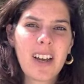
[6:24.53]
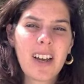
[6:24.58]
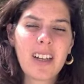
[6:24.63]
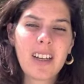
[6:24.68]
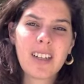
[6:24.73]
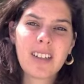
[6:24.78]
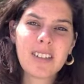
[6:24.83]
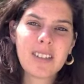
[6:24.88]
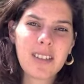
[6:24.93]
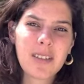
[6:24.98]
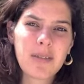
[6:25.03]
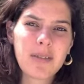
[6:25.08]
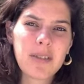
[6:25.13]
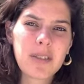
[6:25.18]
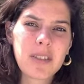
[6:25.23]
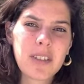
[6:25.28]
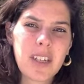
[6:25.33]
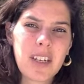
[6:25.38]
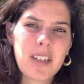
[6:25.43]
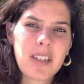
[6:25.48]
and then several
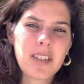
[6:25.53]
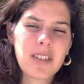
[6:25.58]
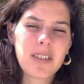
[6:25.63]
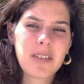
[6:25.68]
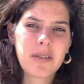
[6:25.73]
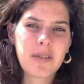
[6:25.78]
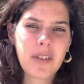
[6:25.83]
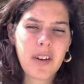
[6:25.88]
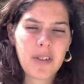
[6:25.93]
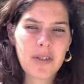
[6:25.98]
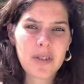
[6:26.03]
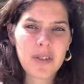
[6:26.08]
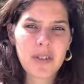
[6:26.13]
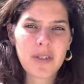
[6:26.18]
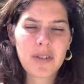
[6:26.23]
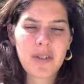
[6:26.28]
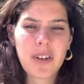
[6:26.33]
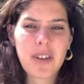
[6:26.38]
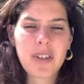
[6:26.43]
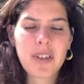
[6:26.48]
stages of
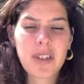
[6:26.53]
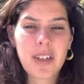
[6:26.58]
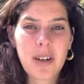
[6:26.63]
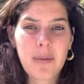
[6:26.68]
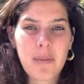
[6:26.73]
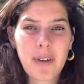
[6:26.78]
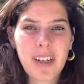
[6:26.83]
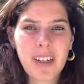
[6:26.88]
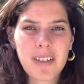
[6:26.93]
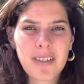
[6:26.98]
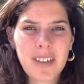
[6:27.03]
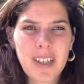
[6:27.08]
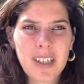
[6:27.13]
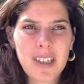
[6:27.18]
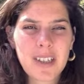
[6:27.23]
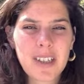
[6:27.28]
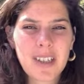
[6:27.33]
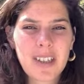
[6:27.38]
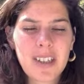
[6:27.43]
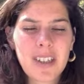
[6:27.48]
concentration and
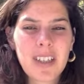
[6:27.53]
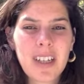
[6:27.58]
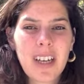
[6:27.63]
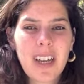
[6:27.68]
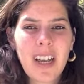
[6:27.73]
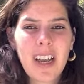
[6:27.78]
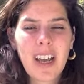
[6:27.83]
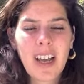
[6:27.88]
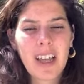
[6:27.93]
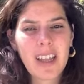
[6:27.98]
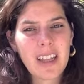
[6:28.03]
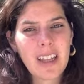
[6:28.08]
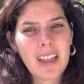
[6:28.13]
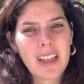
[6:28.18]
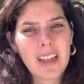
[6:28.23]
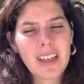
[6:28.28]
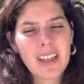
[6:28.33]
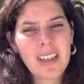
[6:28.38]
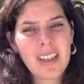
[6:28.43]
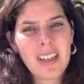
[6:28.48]
meditation, and
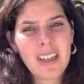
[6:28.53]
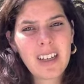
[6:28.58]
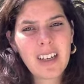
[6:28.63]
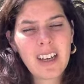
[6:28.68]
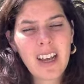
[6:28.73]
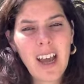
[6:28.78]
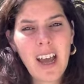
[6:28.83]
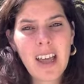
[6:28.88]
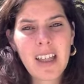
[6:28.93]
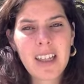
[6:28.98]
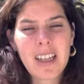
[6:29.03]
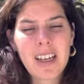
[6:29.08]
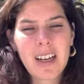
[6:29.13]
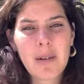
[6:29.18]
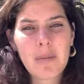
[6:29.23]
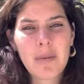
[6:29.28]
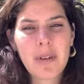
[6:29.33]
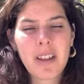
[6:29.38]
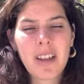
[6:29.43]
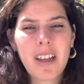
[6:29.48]
then ending
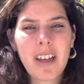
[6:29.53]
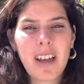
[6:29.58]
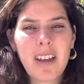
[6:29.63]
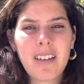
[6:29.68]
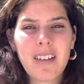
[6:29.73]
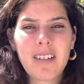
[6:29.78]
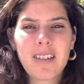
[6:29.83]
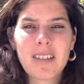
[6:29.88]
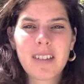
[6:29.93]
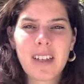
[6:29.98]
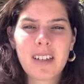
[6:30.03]
up in the 8th